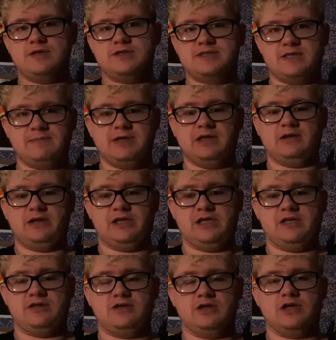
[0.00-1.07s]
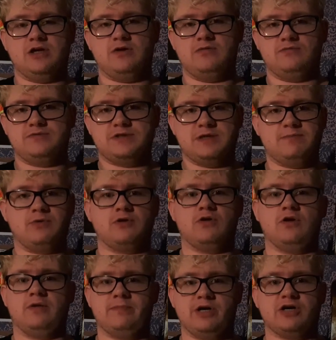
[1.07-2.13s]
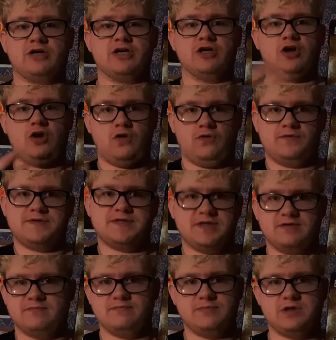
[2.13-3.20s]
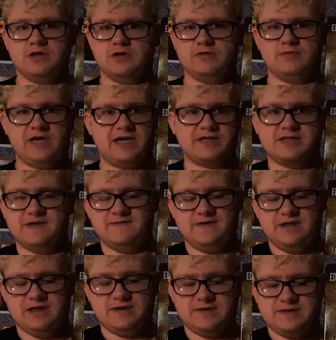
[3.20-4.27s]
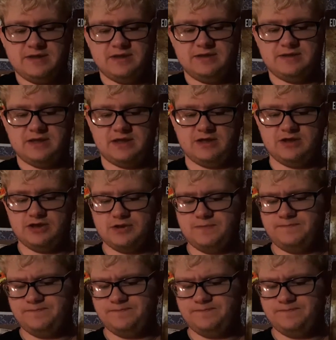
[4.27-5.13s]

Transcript: seemingly, you know, typical American wholesome, you know, activities and such.